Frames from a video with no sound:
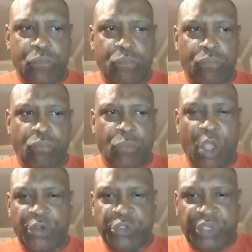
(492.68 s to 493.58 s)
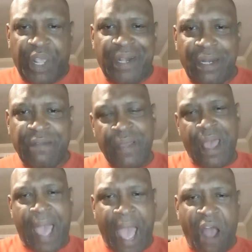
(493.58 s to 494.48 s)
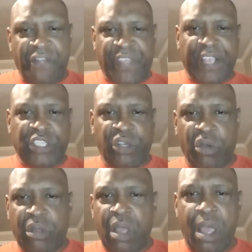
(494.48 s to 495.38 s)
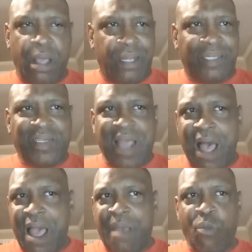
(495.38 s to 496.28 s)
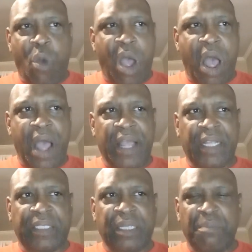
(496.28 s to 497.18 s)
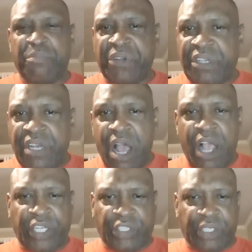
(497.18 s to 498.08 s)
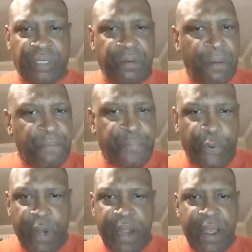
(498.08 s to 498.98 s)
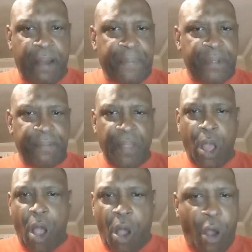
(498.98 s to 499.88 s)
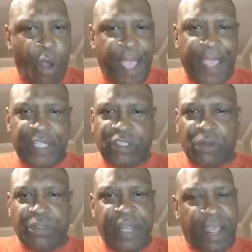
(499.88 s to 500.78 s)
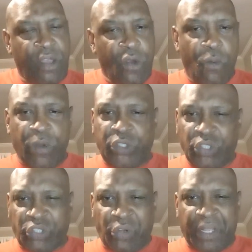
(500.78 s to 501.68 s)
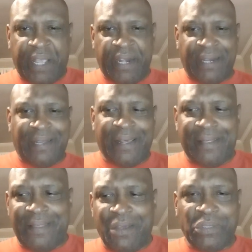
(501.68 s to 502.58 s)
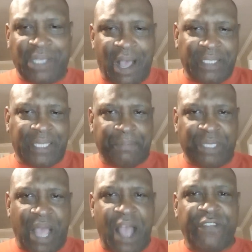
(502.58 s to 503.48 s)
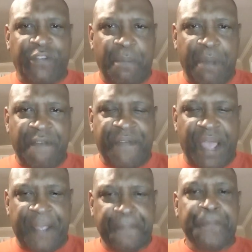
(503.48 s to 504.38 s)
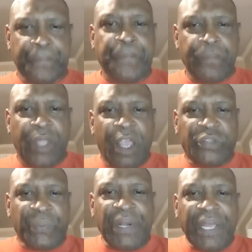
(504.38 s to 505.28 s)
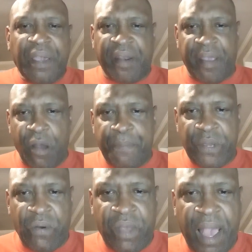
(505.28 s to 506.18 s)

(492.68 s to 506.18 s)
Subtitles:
understanding of how things look time-wise, production, prep, all hands on deck. Once you start getting those concepts, guys, for a buffet, it's really going to help you, okay?